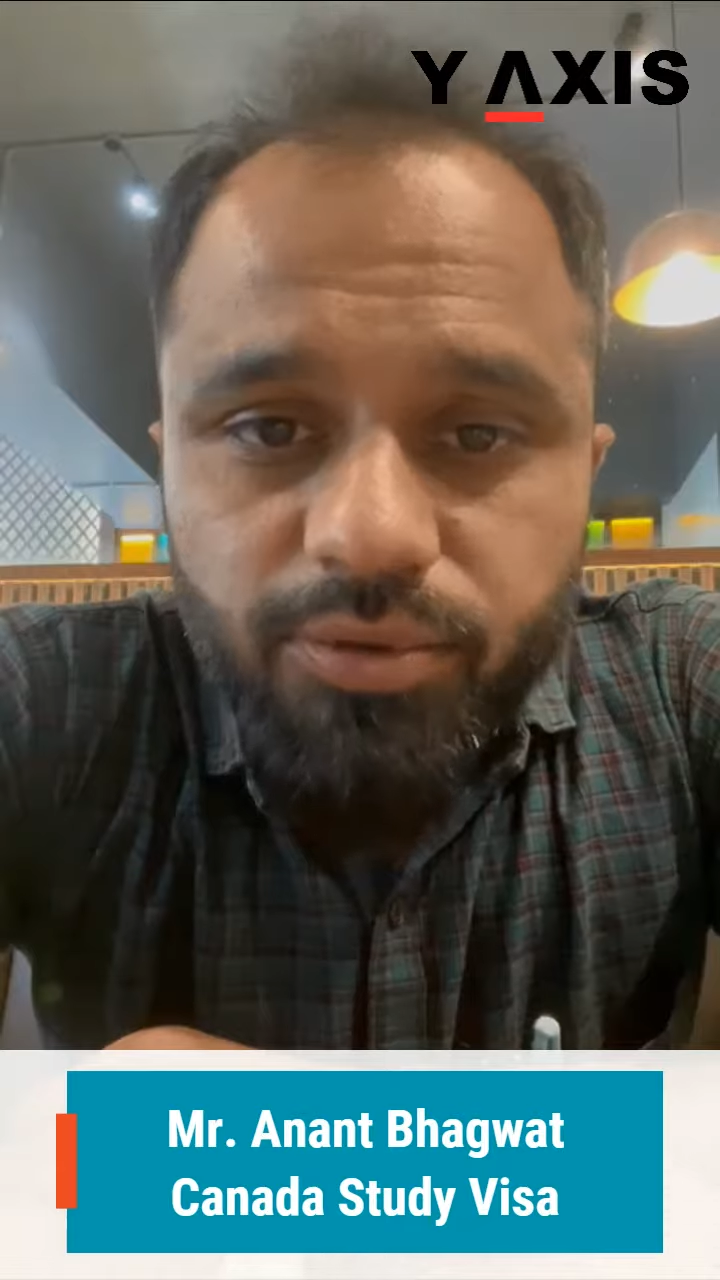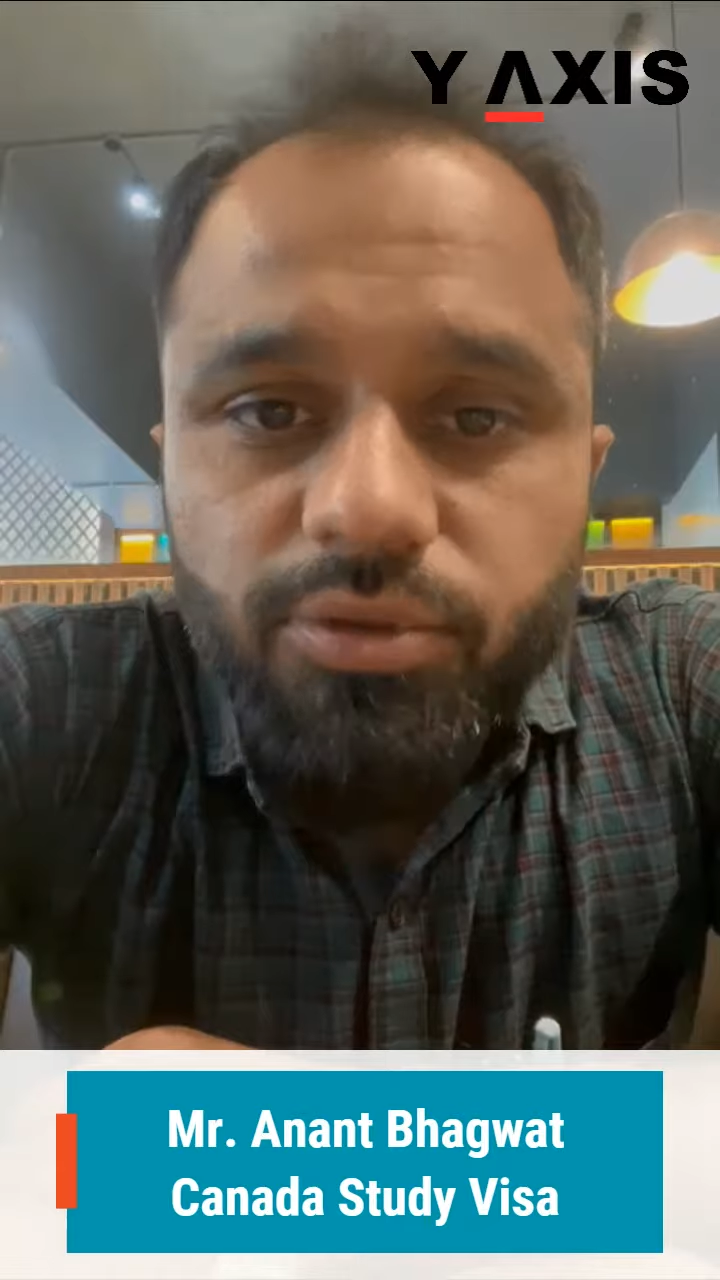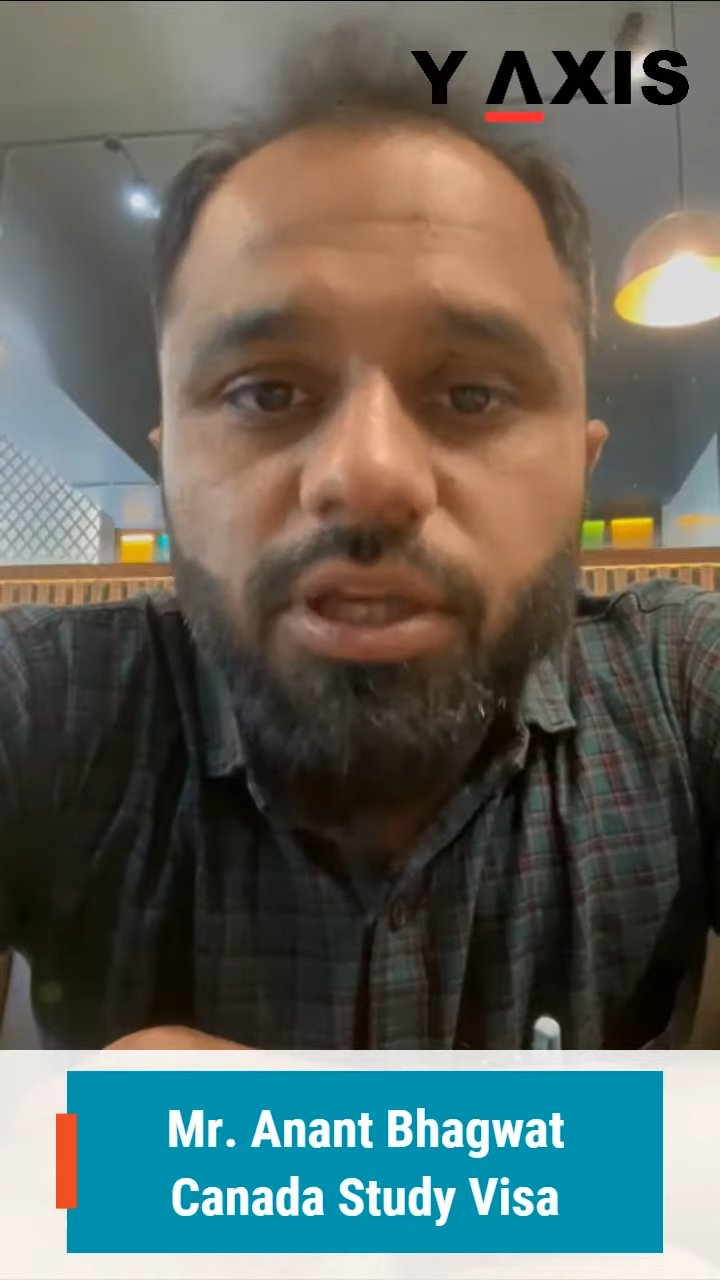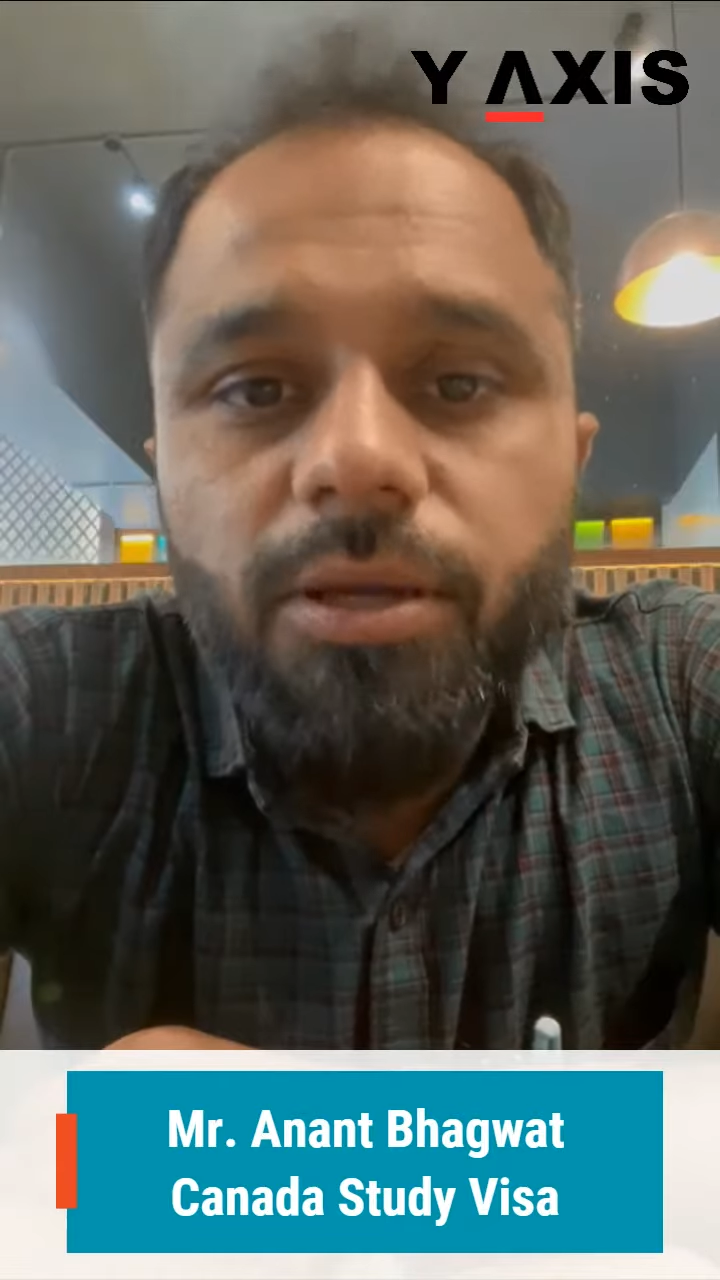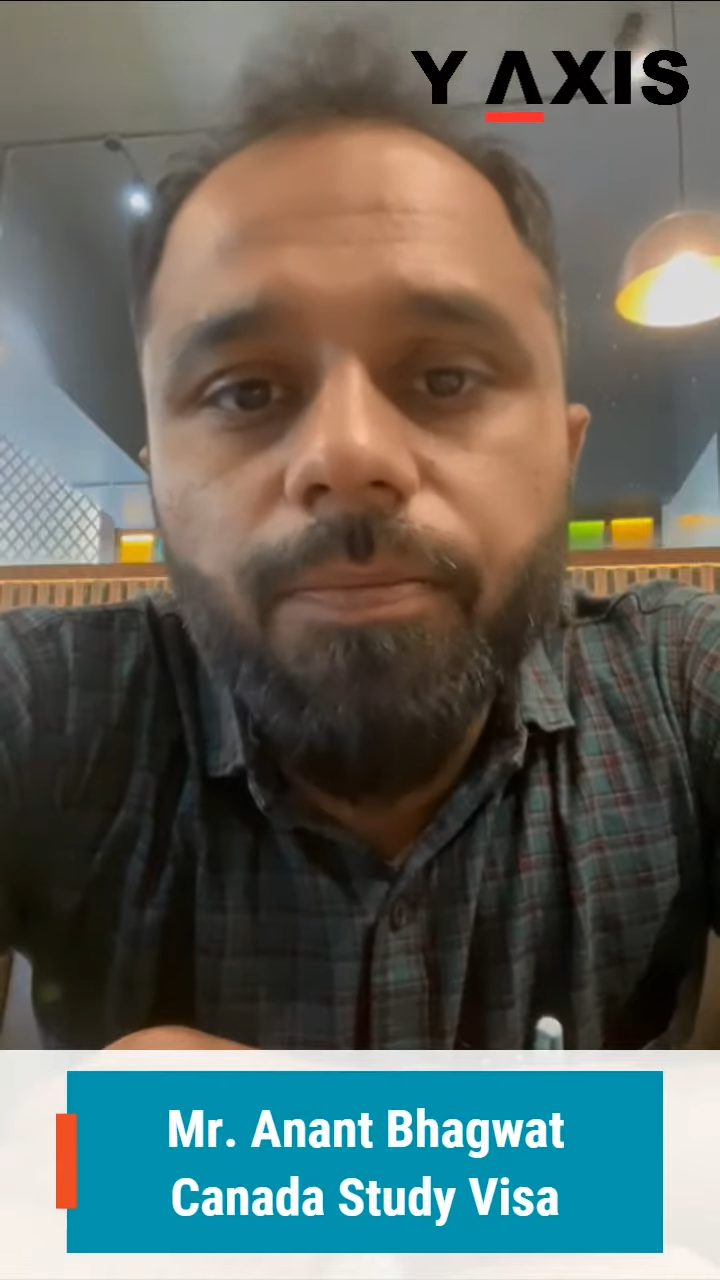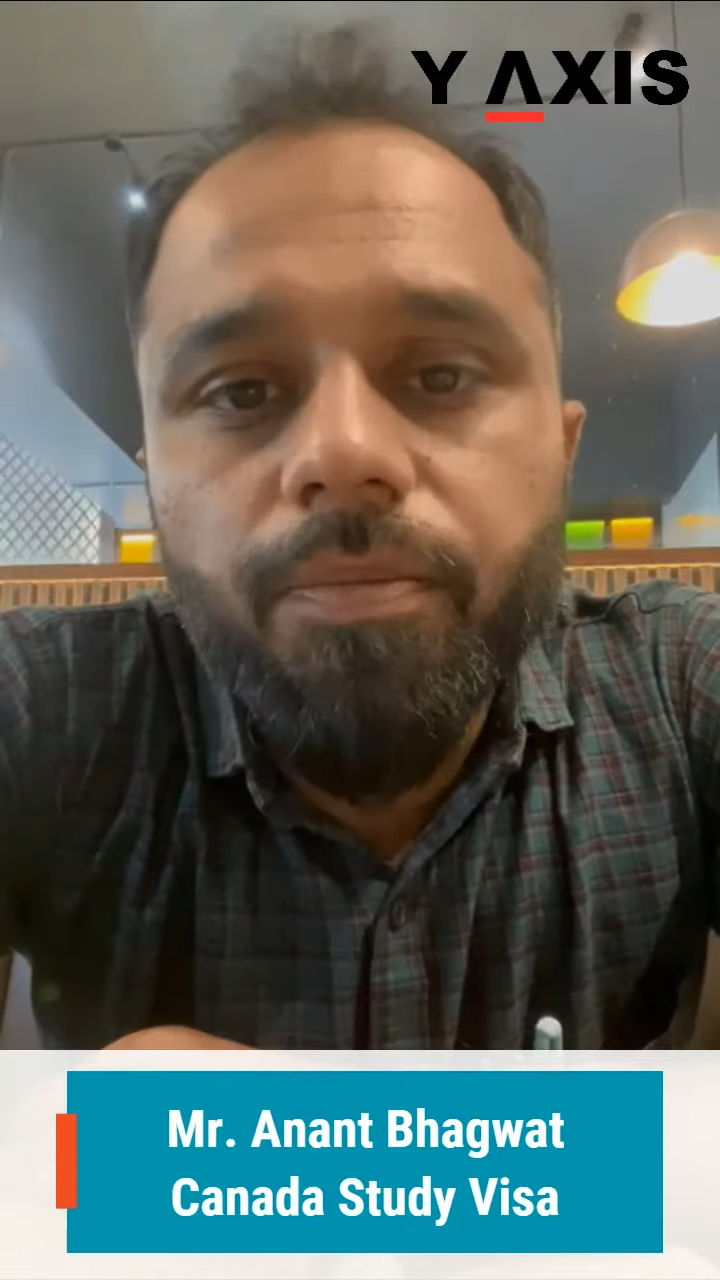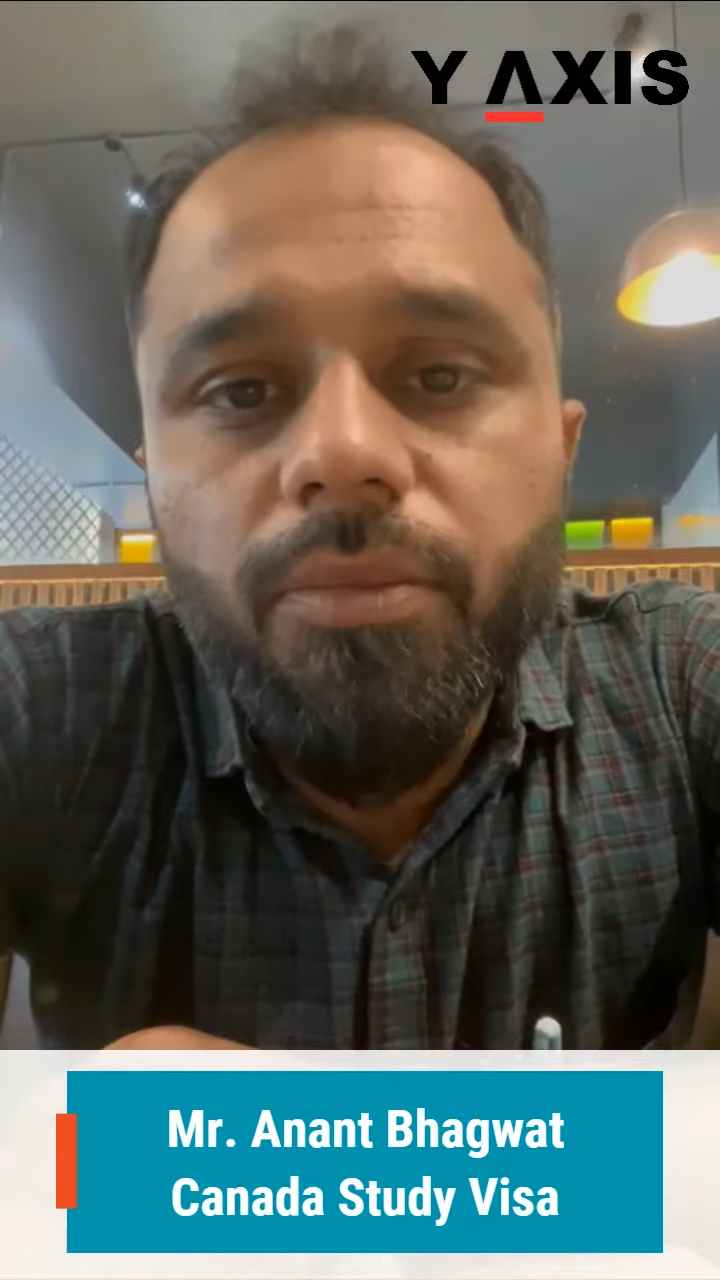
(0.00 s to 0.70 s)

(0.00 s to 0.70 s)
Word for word: Pune